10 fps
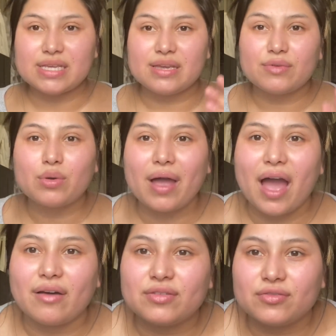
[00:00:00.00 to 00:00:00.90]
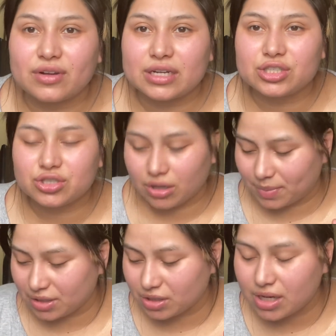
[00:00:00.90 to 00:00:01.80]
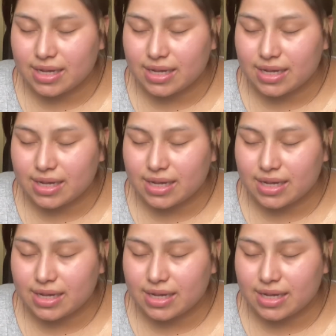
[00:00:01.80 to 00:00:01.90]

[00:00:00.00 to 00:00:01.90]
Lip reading: Even though I have a freaking sharpener,